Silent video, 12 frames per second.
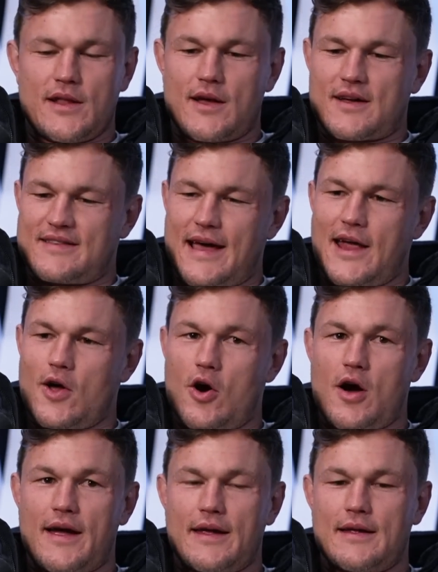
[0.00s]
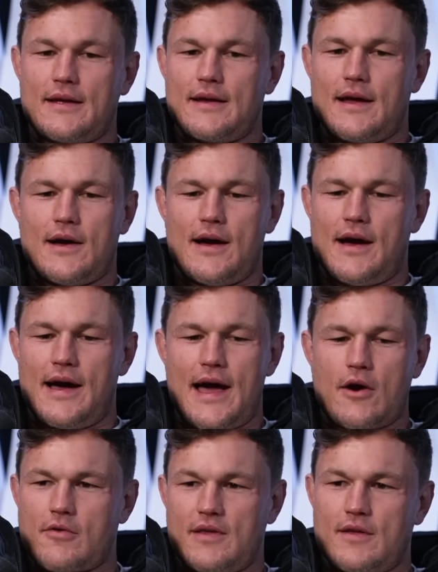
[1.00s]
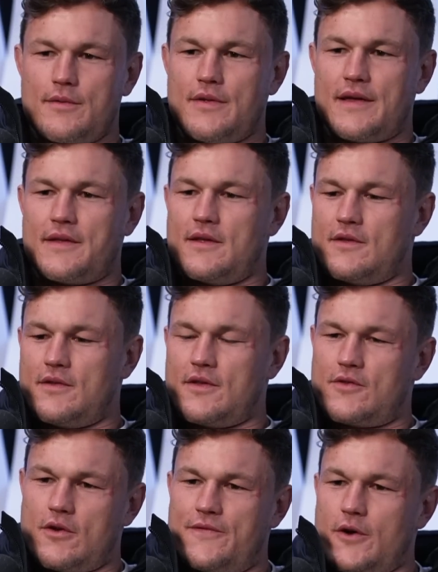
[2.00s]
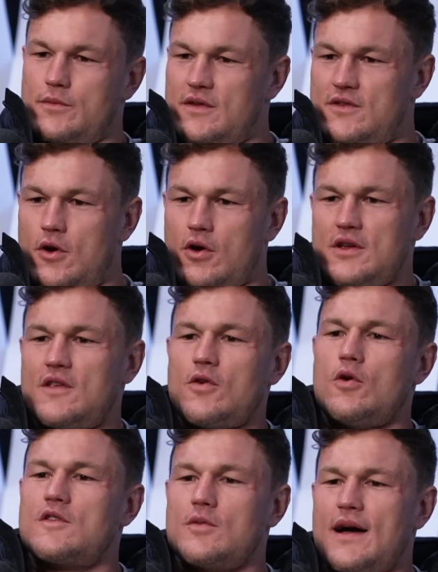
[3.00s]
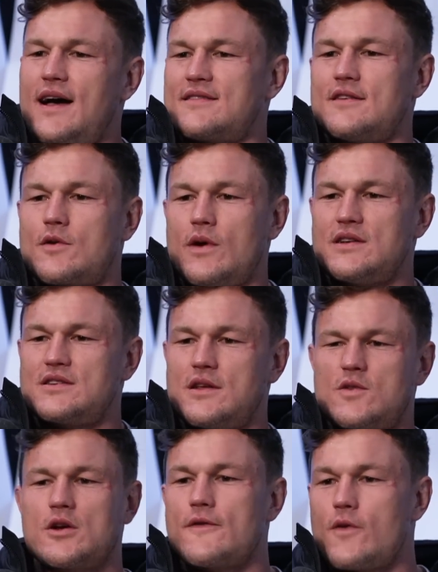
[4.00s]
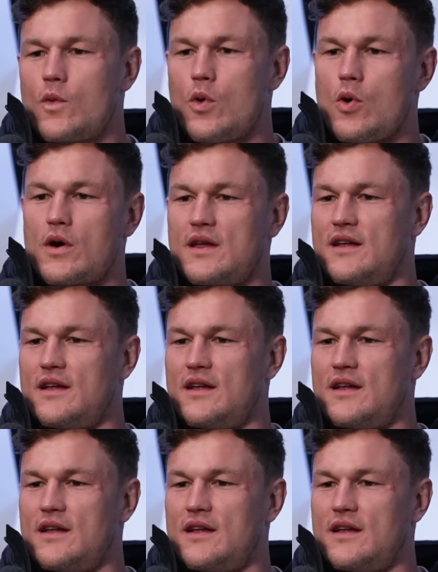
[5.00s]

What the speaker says: But like it's AI algorithm. Like you sort of film the dog and you talk to it, ask it a question. Like, do you want to go for a walk?